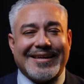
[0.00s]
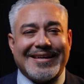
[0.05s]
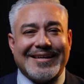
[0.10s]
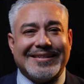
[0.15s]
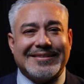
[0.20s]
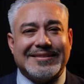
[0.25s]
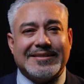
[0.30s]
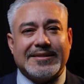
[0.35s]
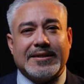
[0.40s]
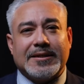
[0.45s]

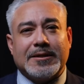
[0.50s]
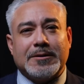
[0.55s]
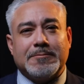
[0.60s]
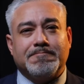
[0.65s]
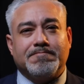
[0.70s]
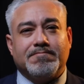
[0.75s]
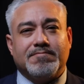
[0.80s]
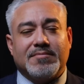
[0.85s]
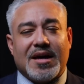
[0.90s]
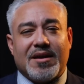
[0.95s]
And
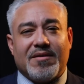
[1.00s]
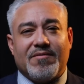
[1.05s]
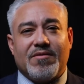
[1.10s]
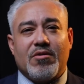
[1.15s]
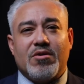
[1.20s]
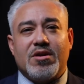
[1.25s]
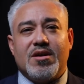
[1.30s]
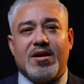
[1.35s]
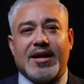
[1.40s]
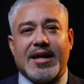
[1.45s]
at a
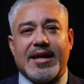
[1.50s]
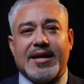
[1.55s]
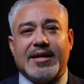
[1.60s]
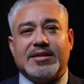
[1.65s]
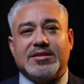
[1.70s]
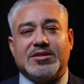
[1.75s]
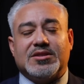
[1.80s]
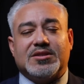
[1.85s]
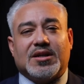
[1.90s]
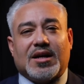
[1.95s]
very young
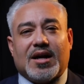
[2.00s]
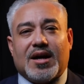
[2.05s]
age,